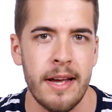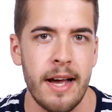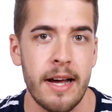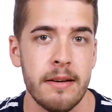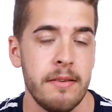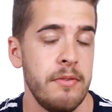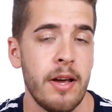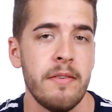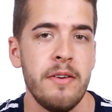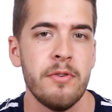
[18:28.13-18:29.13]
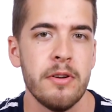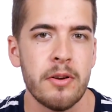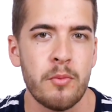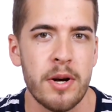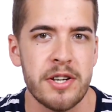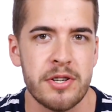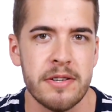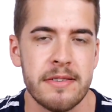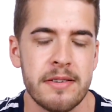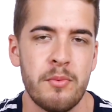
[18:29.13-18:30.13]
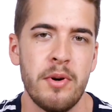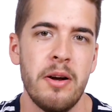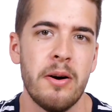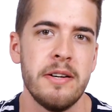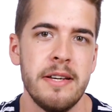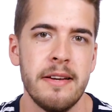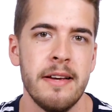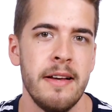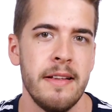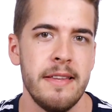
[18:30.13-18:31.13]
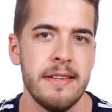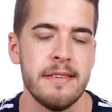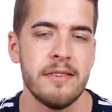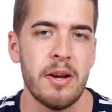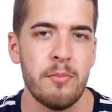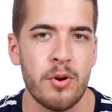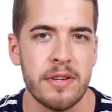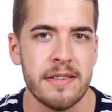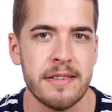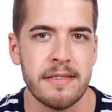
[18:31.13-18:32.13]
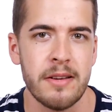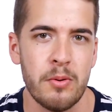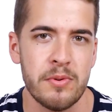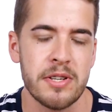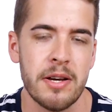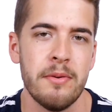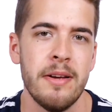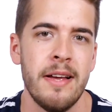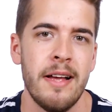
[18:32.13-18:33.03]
And if you have any further questions regarding this entire process, also,